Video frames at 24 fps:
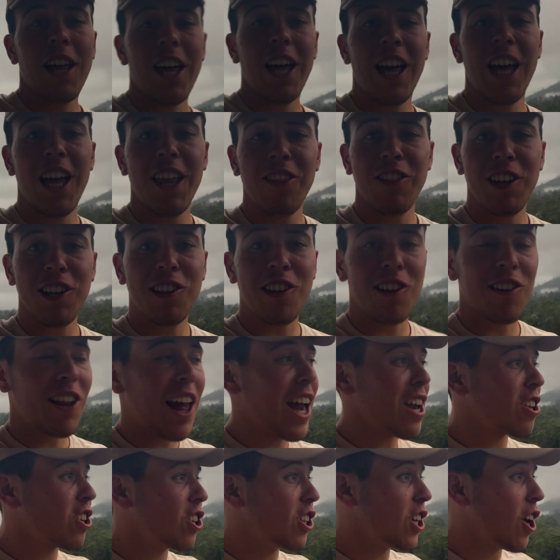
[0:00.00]
And this is
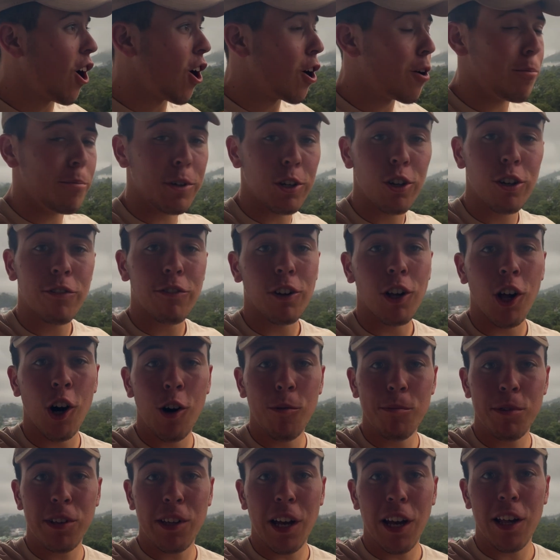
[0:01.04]
actually our beautiful
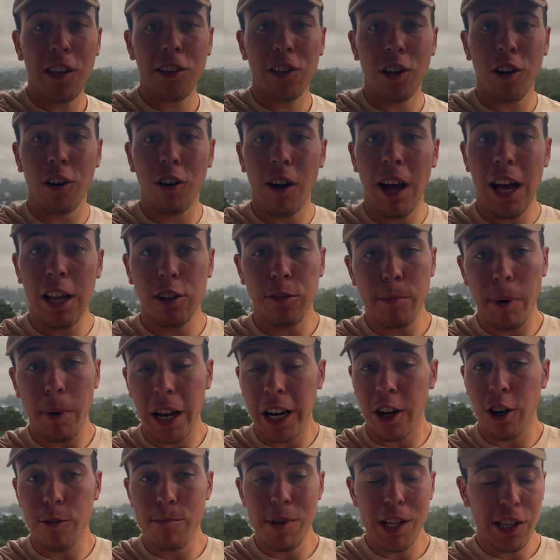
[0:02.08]
homestay. So as you might have
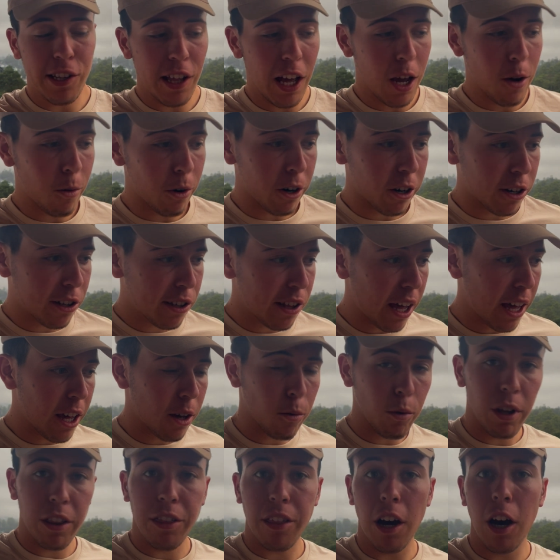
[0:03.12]
heard me say, we're staying
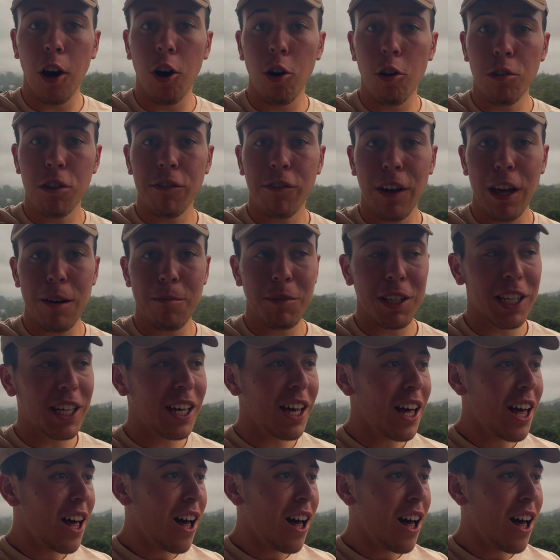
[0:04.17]
with a host family.